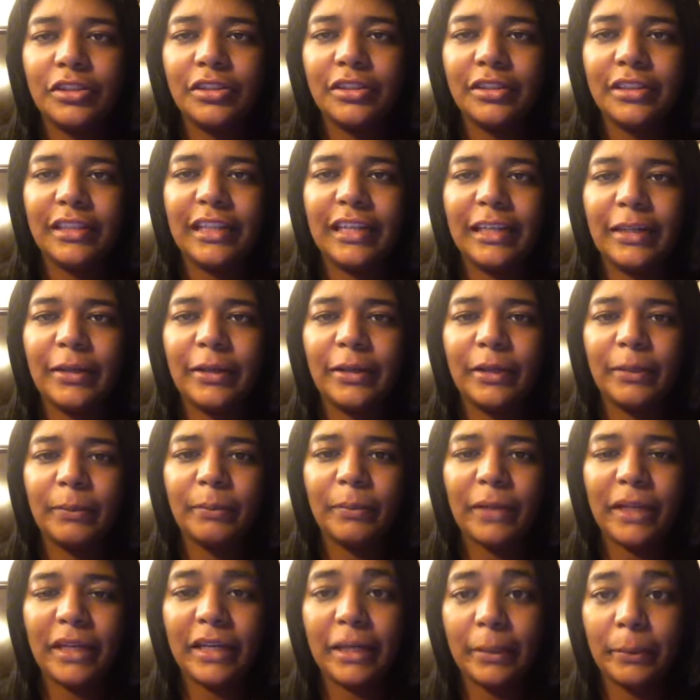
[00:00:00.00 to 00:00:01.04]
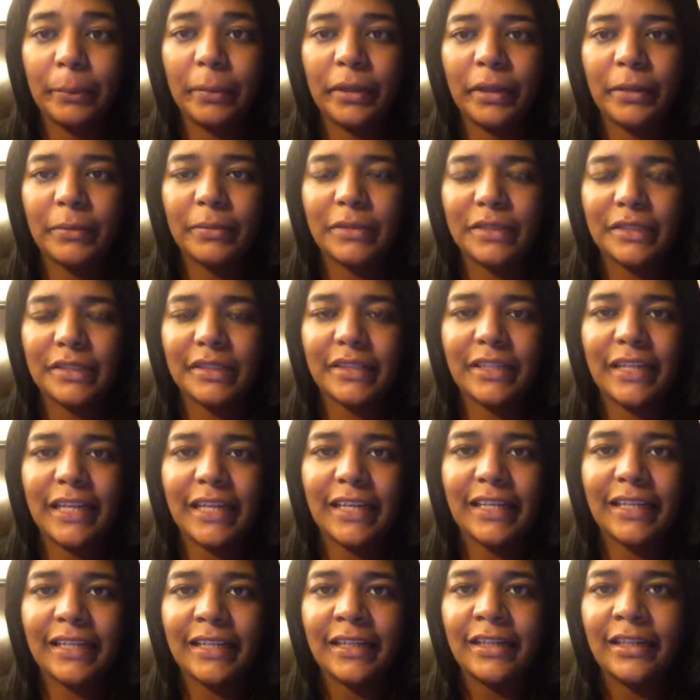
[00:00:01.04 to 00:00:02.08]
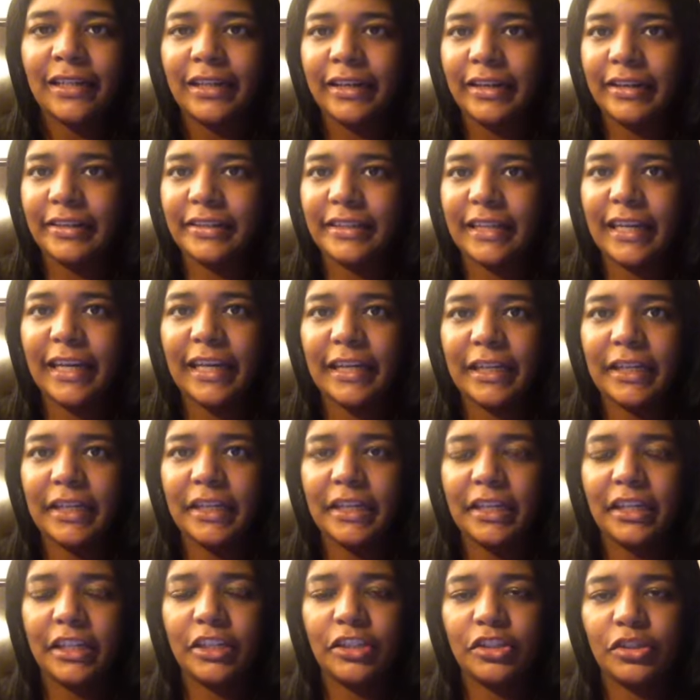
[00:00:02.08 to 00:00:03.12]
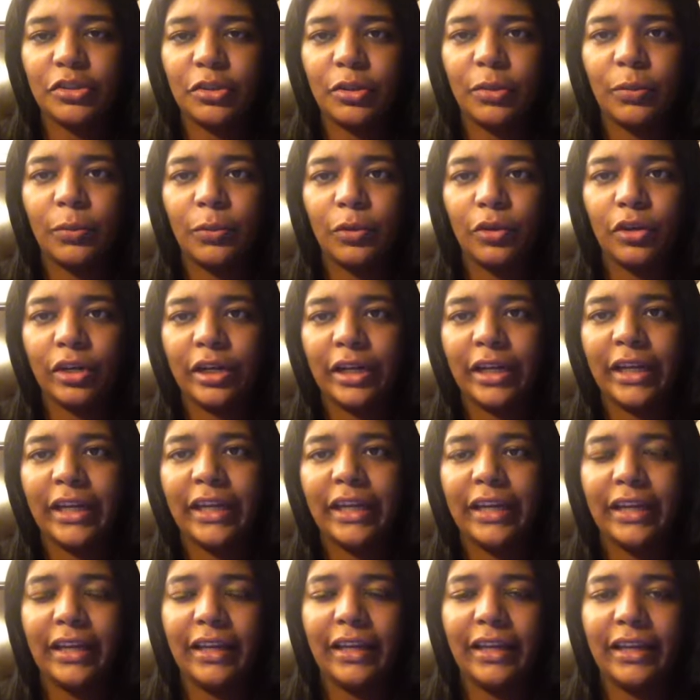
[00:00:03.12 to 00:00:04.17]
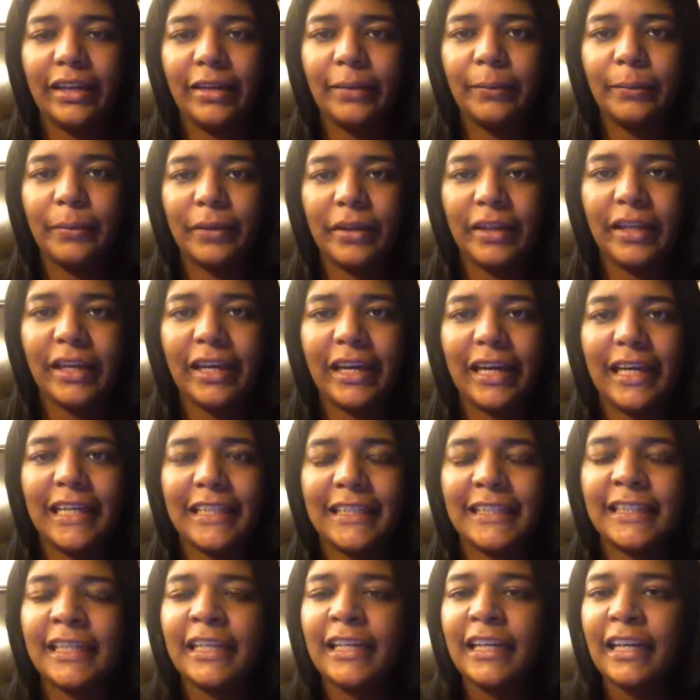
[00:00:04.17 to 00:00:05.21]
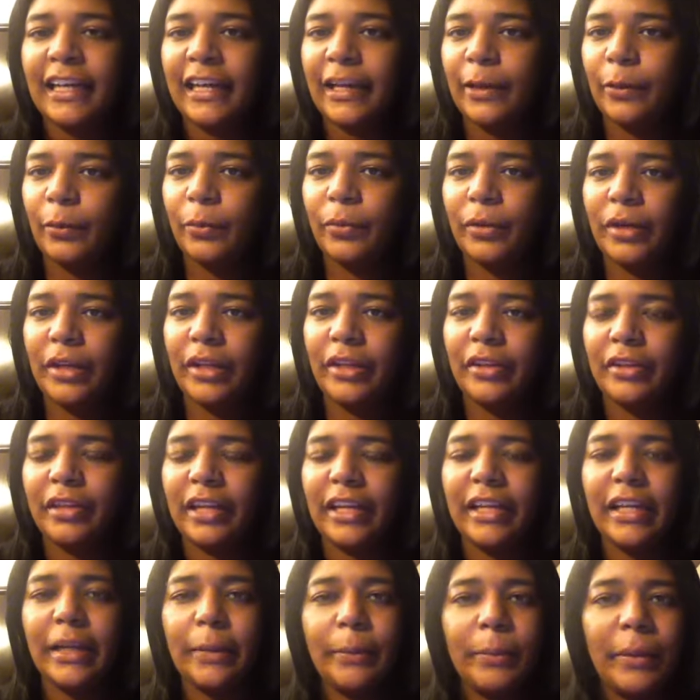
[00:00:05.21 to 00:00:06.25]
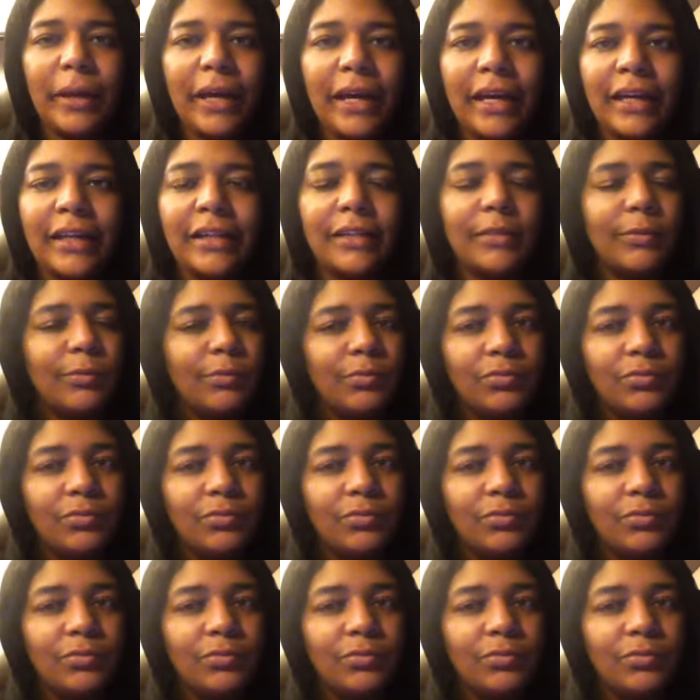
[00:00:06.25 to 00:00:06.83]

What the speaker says: they made a big mistake attacking Enzo Amore and Big Cass, and when they get back,